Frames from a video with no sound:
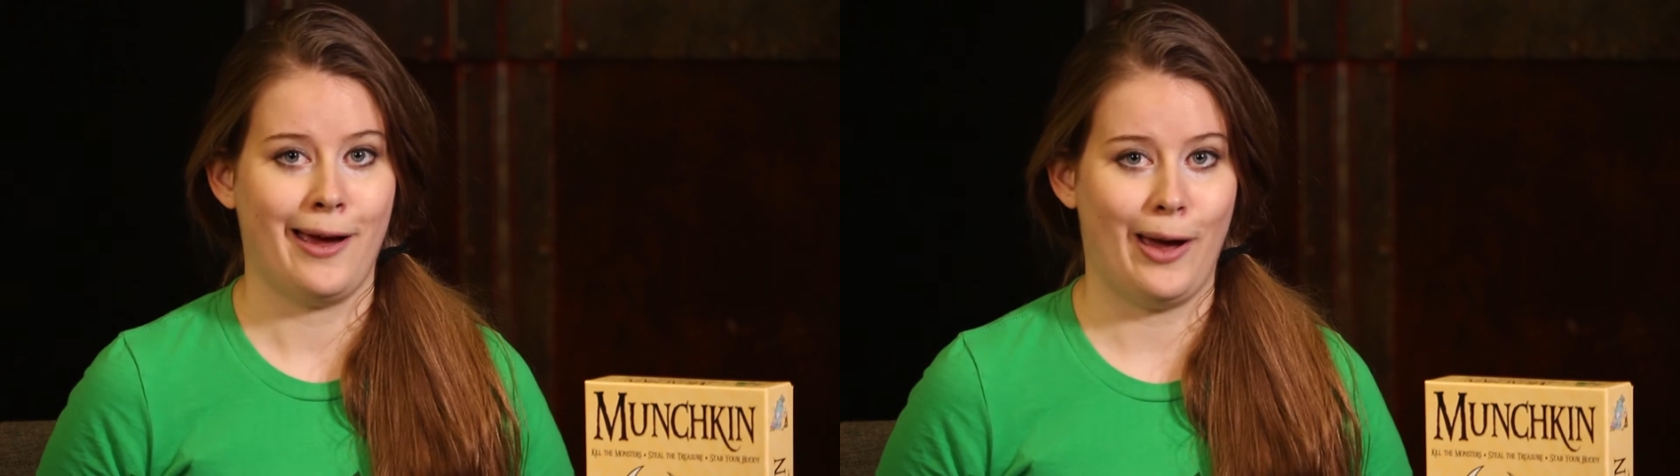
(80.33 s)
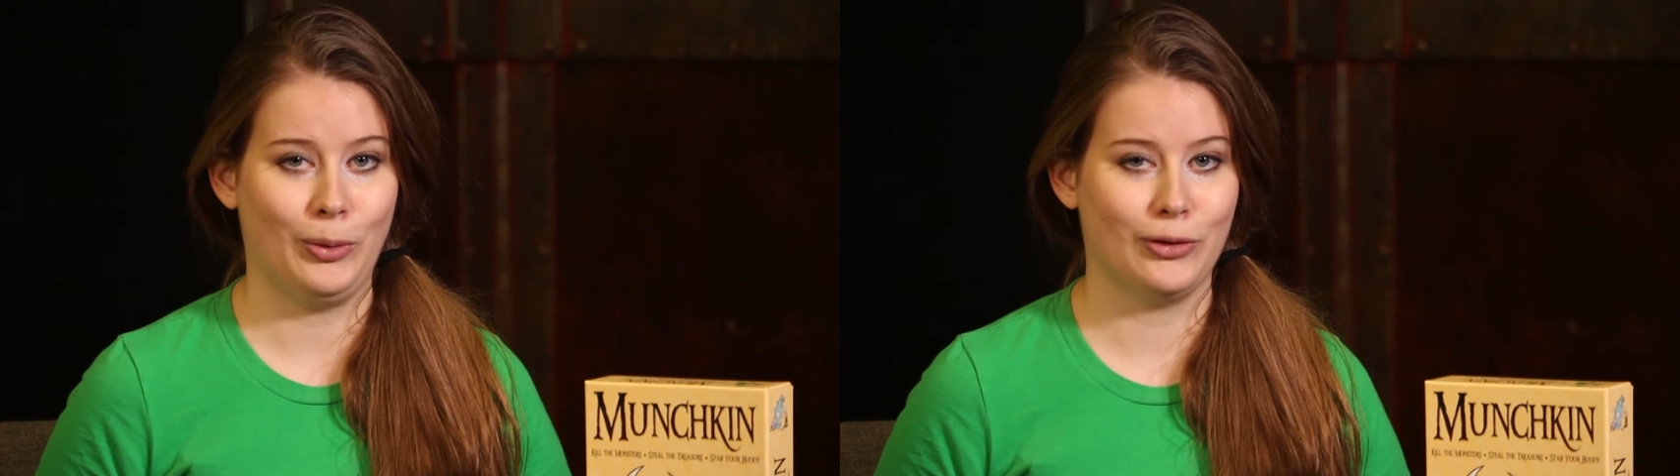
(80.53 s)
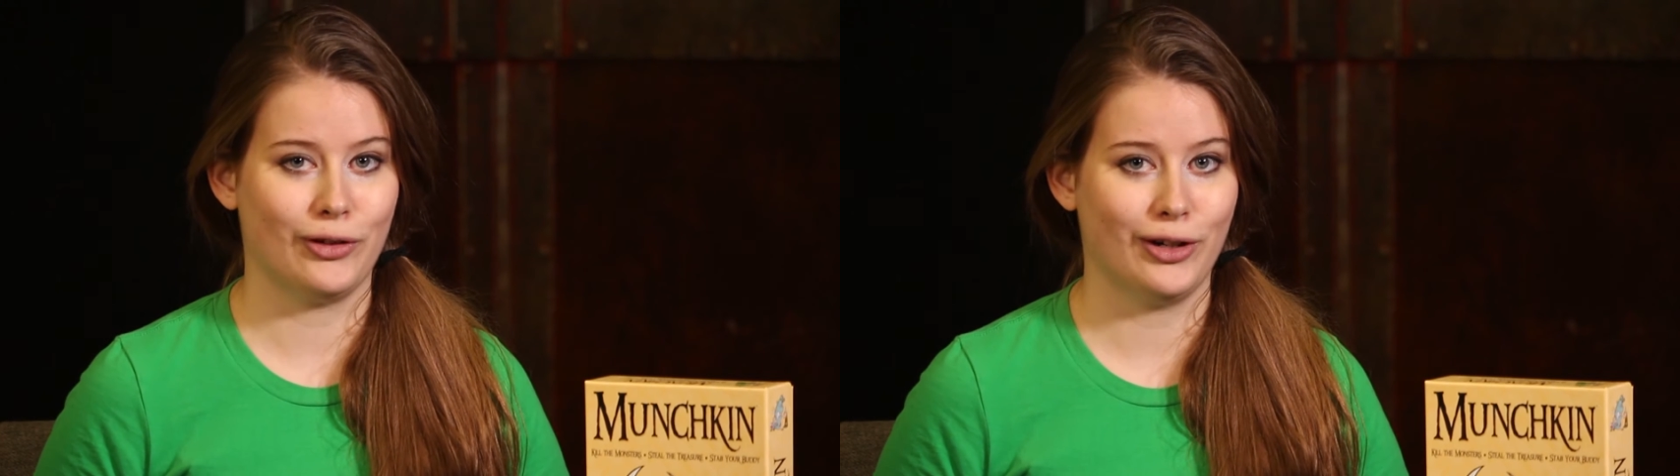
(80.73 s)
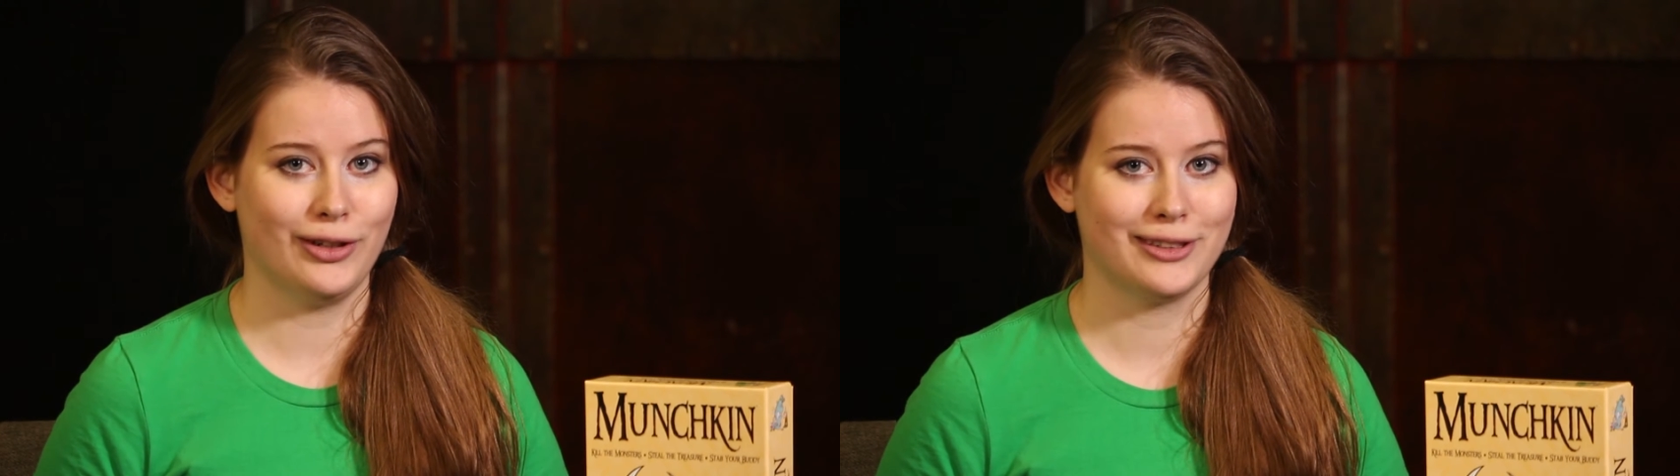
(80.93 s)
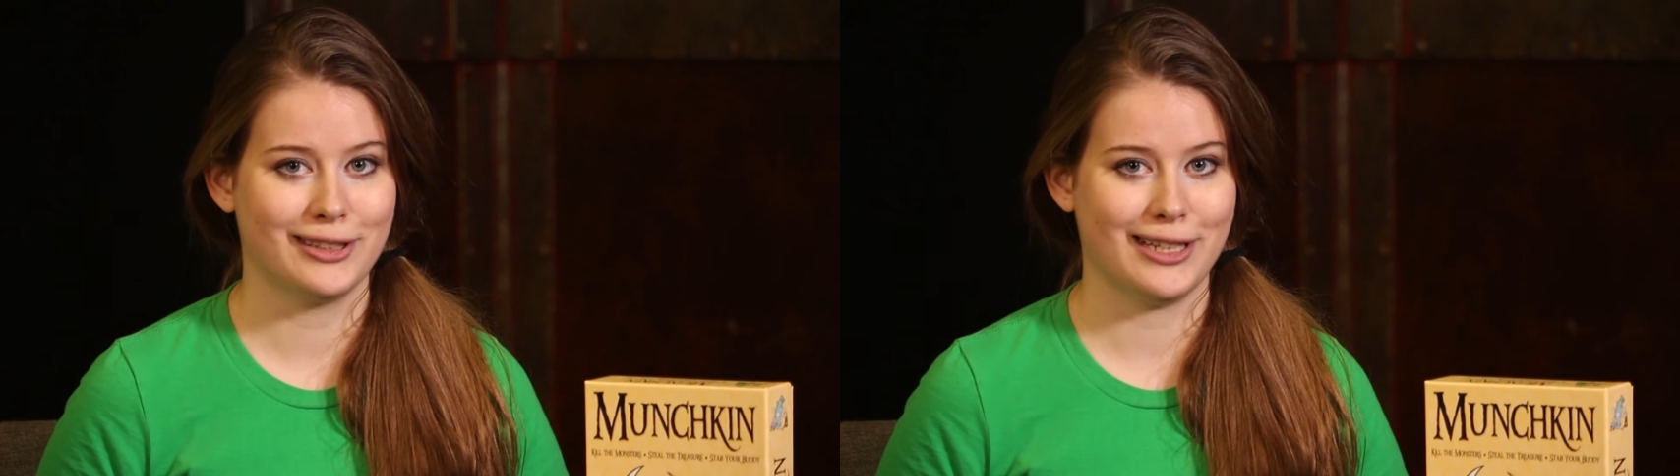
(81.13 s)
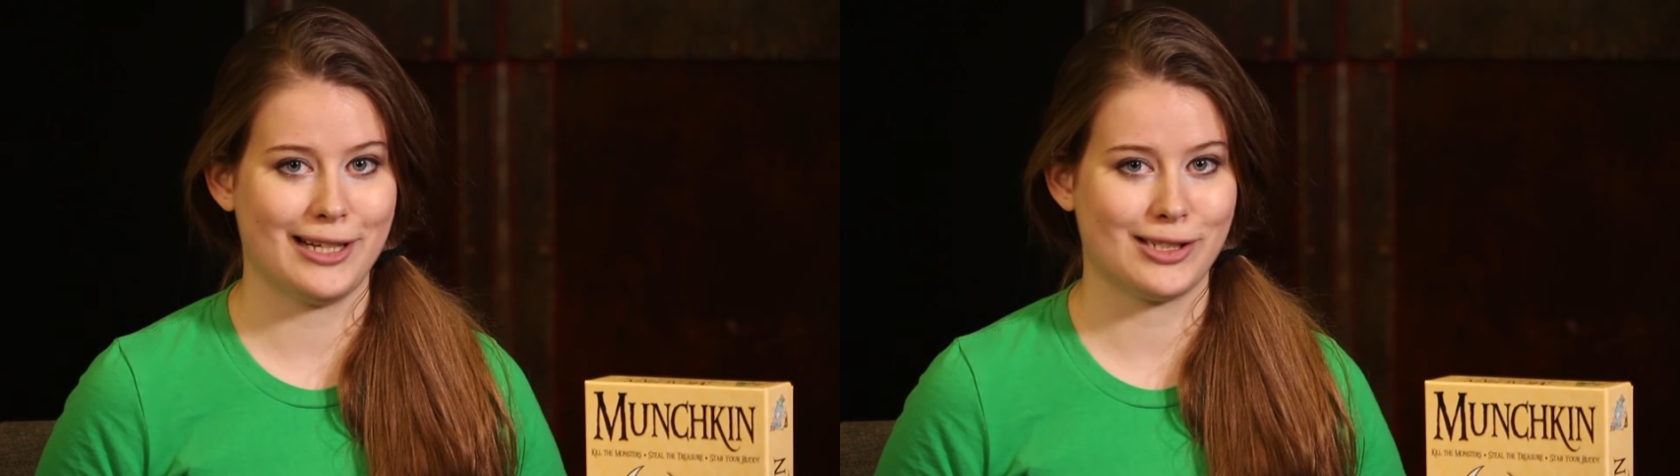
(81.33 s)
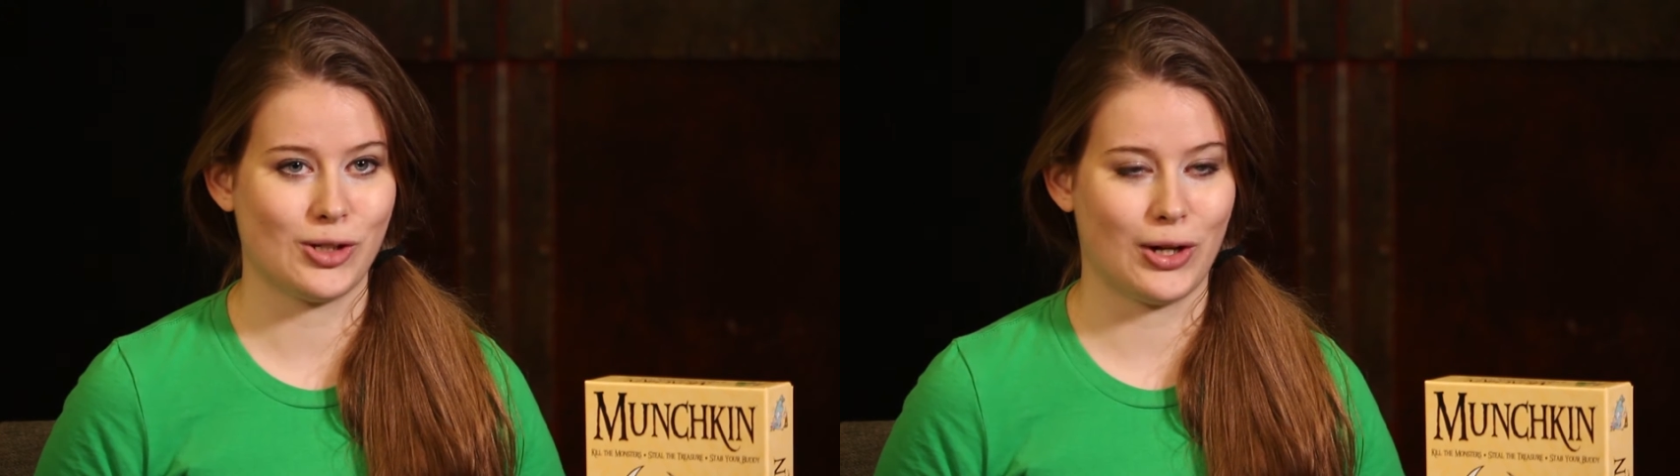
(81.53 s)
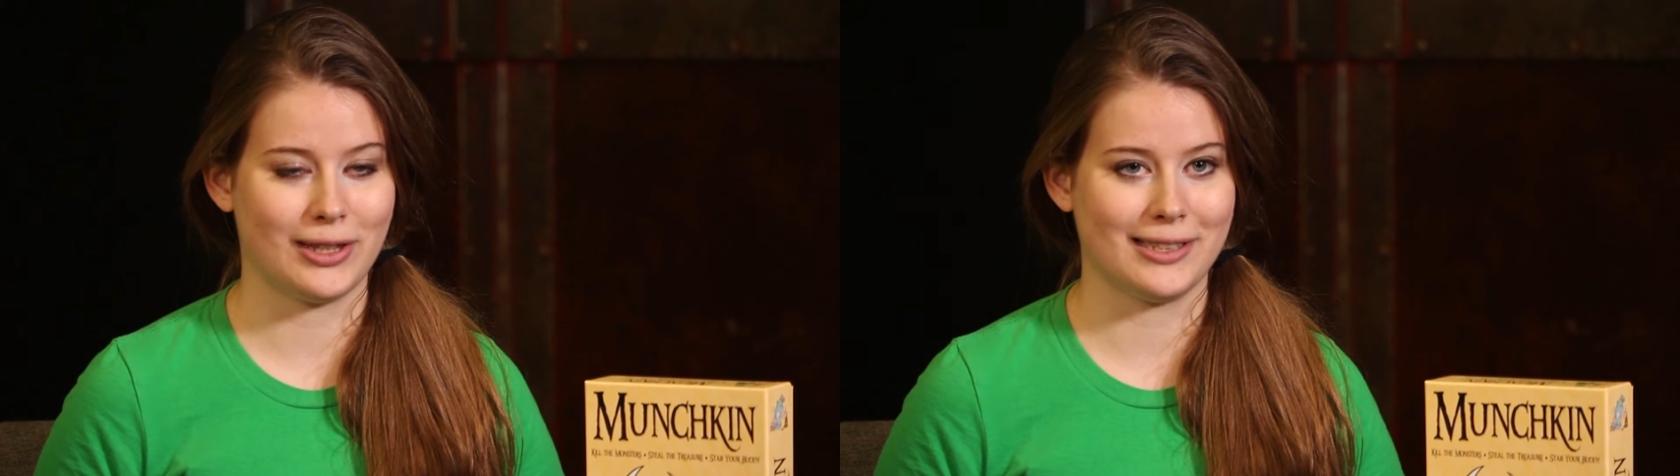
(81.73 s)
However, it's
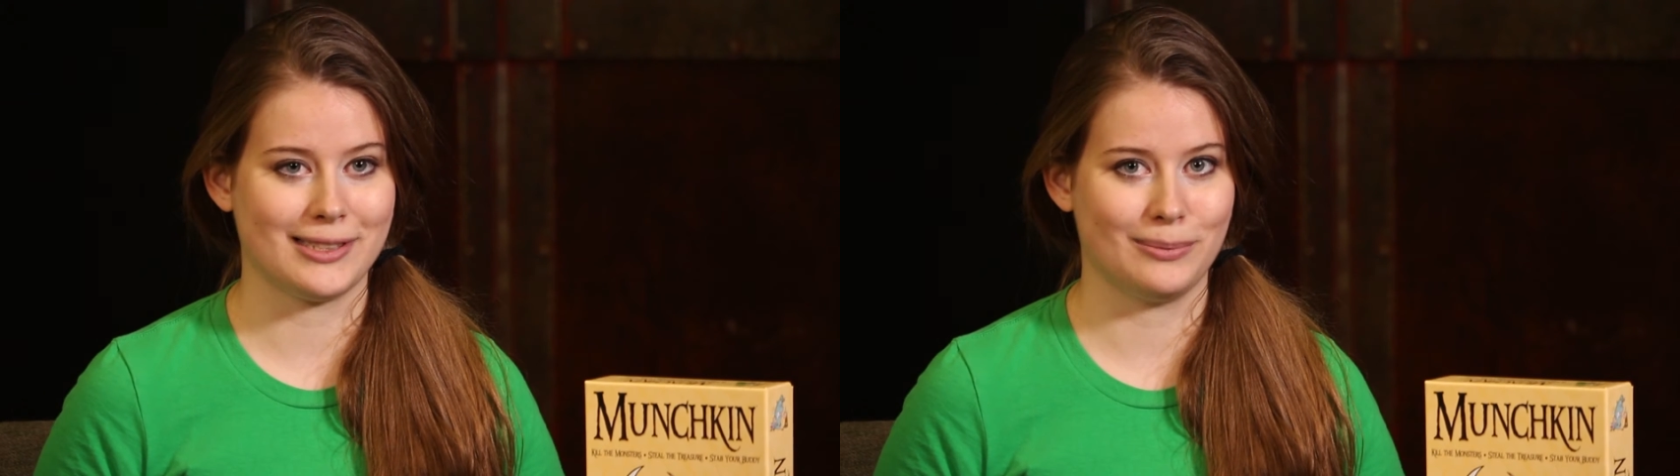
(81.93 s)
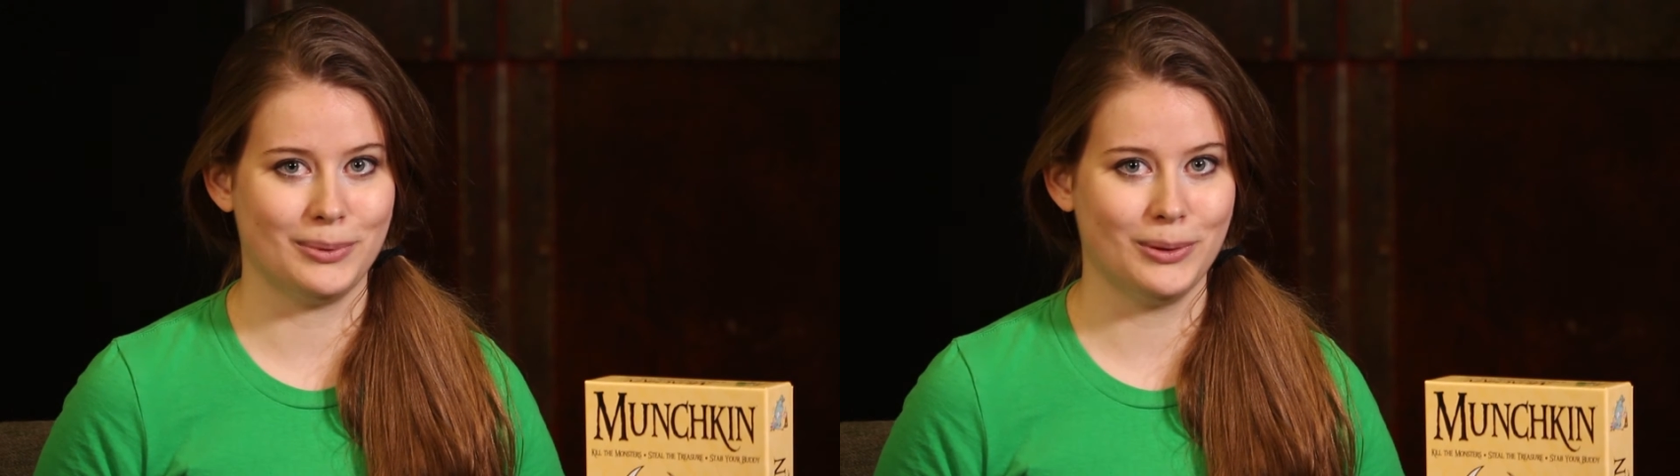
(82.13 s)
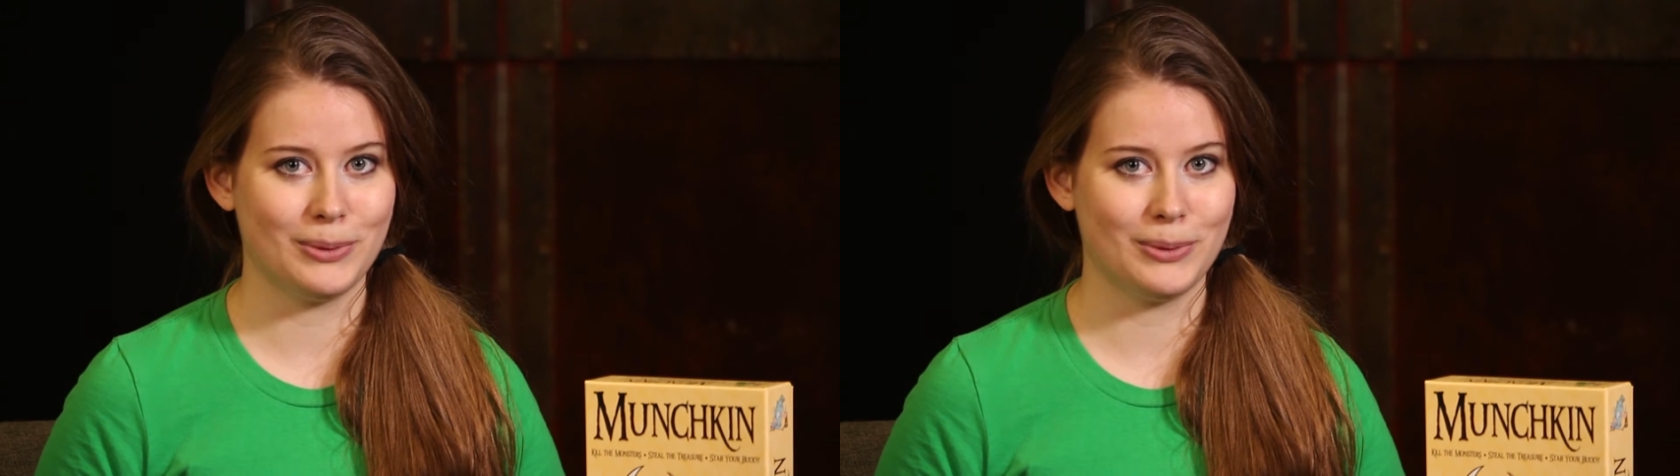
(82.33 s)
not that simple